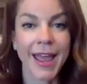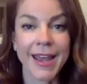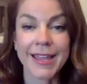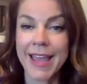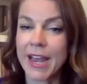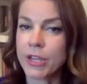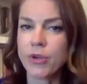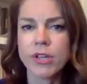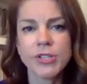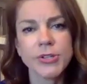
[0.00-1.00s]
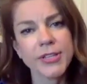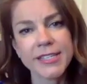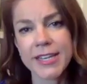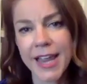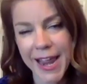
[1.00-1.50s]
And again, you could do this
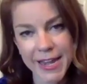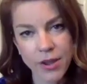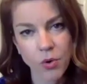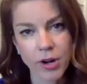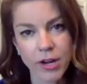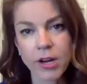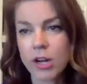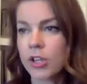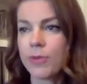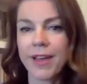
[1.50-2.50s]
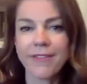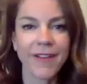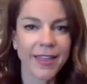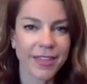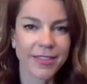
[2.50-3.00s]
in any order. You might
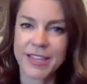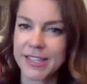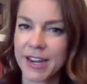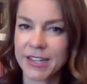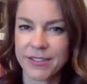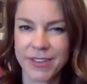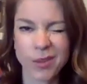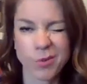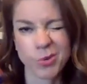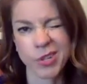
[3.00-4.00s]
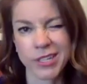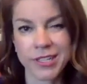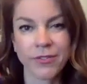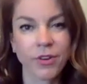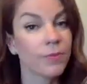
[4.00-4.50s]
find that this activity was really
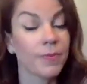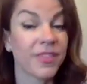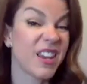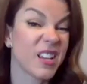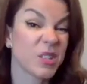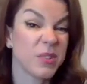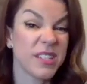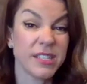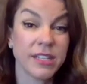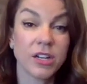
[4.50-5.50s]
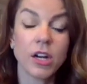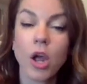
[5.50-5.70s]
difficult, but the next one's easier.